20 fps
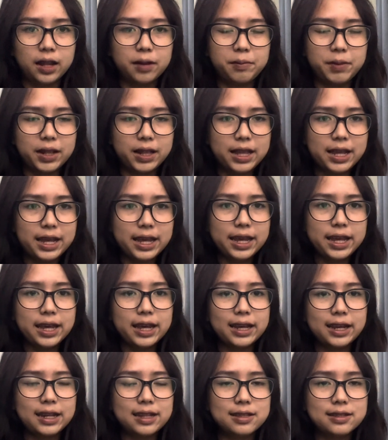Nabilah,
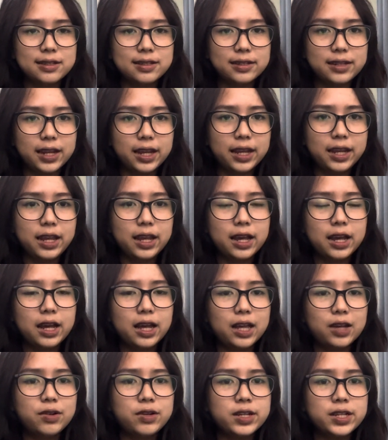and today
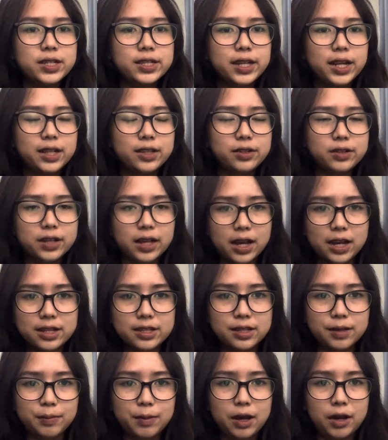I will tell you guys
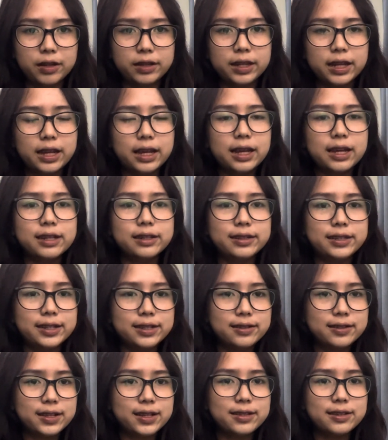about
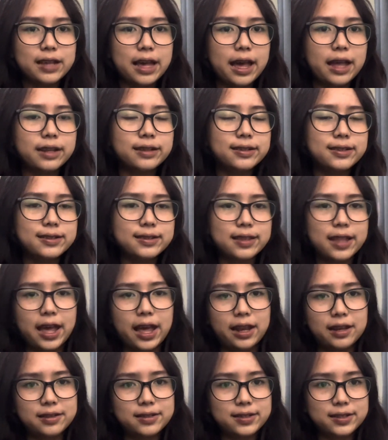Deixis and
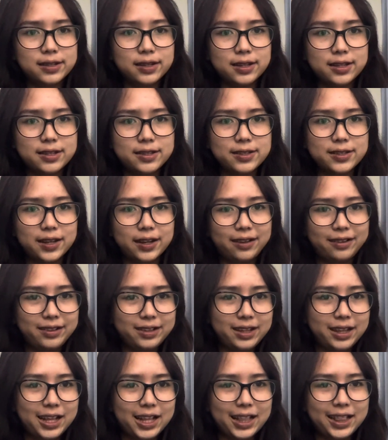Distance. So
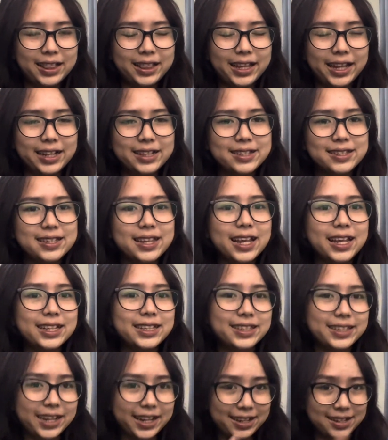let's
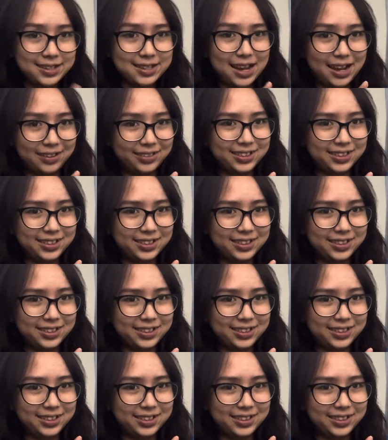check this out.